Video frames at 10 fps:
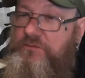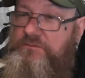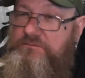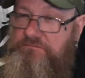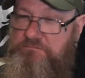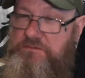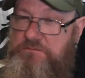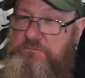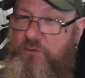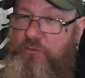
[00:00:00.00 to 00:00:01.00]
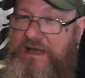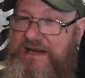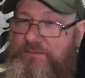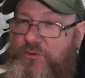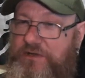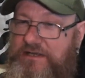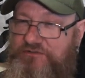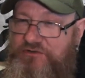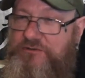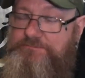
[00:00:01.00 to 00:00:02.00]
more palatable now.
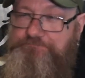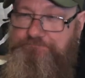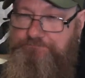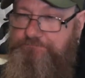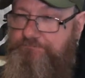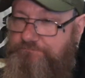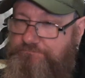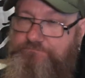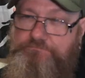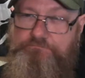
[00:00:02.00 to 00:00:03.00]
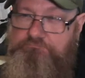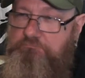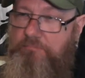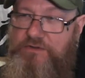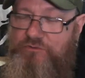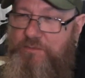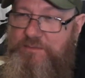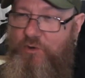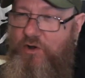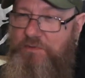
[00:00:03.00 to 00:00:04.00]
It's got a
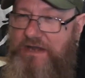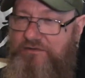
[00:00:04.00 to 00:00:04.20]
bit more hop